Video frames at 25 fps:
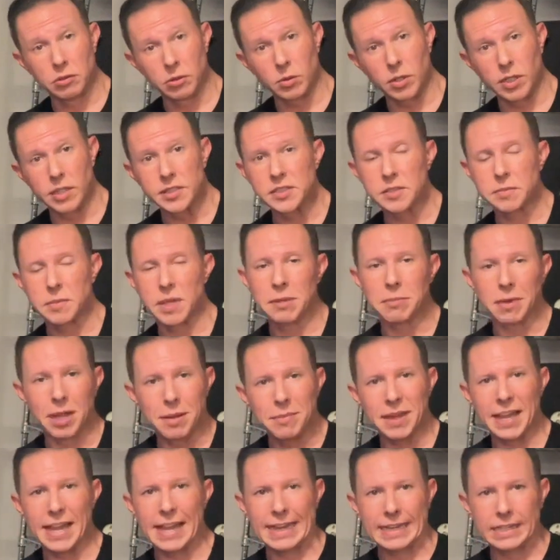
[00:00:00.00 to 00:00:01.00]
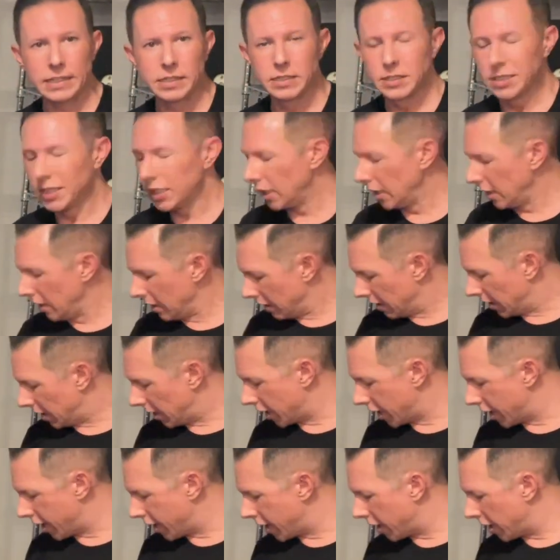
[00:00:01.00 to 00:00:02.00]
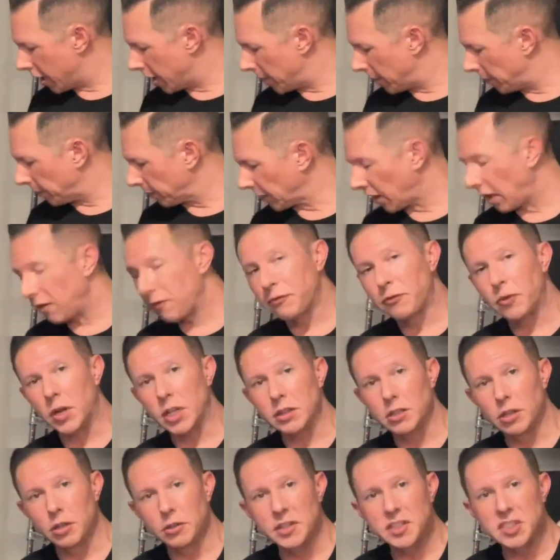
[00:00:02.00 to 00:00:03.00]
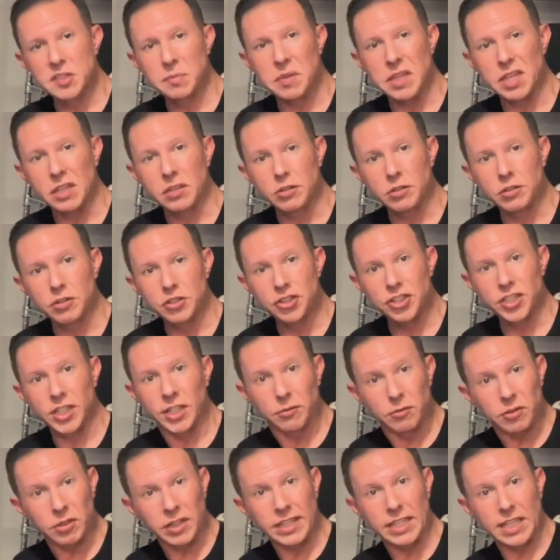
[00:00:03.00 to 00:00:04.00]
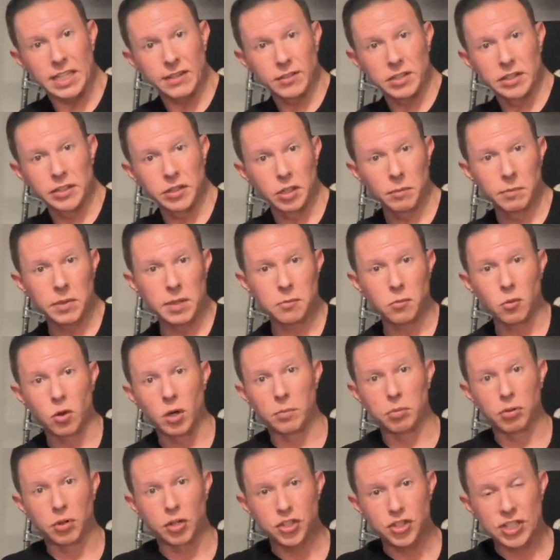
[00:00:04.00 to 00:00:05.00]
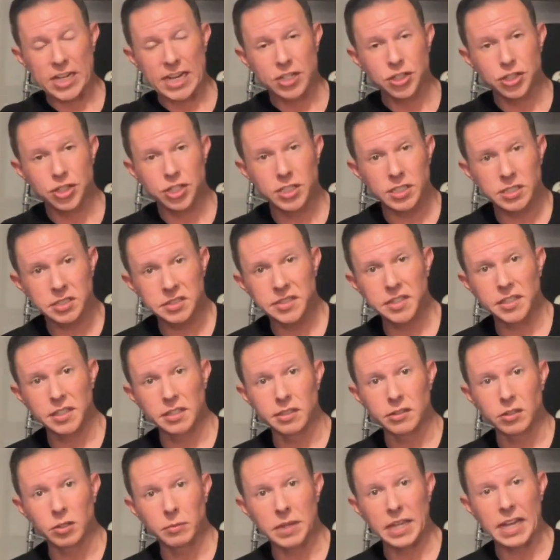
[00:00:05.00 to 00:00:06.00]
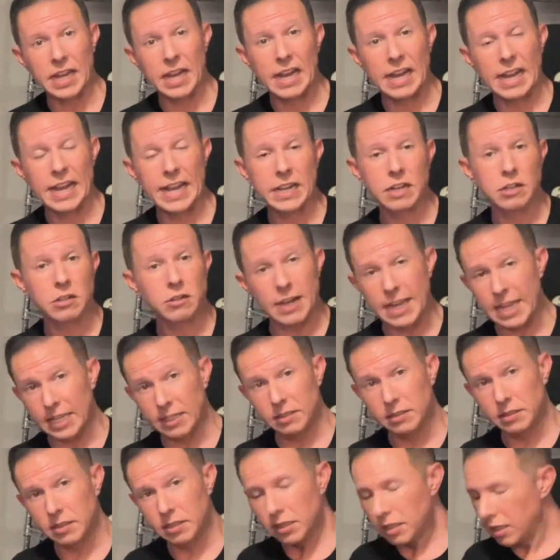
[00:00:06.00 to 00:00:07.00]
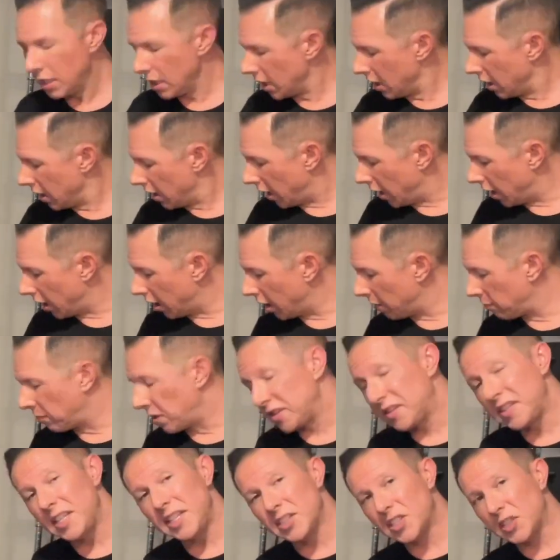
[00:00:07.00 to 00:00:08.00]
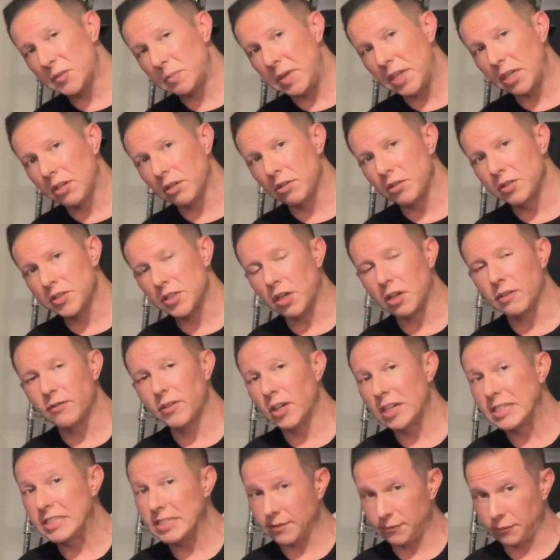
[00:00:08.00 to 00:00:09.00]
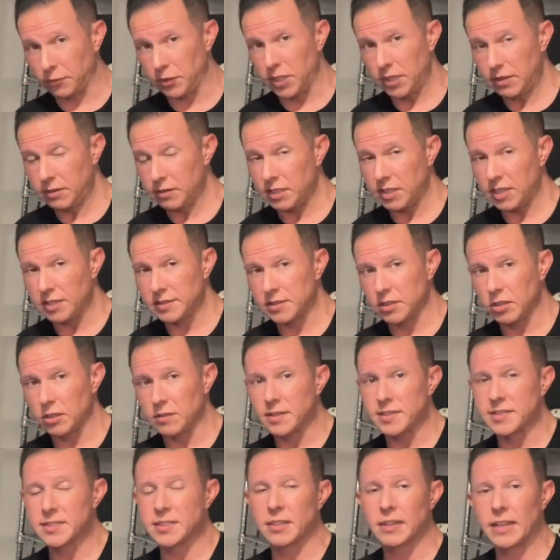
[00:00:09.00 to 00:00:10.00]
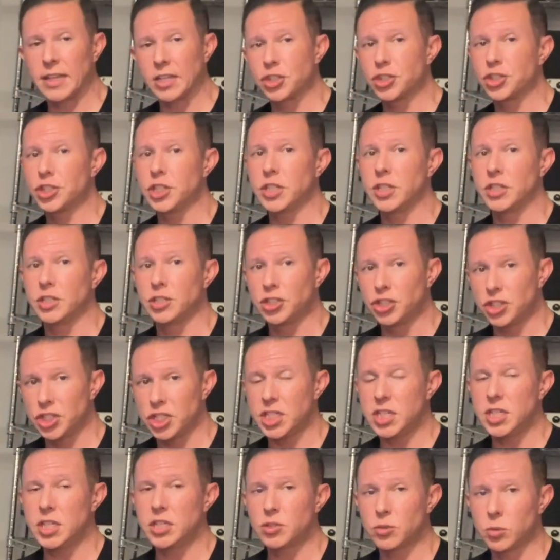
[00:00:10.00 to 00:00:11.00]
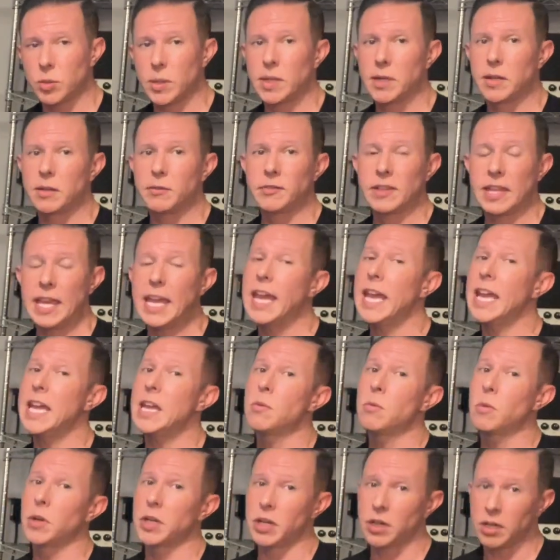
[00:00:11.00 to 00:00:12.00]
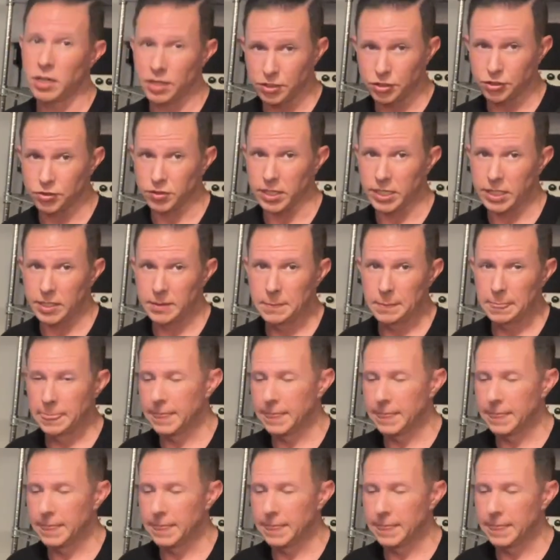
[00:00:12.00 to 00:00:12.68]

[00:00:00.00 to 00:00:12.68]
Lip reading: ones made by Bad. Front-loaded speakers generally give a little bit more projection and a little bit higher end. But these speakers are very different. These are the Celestion G12 100.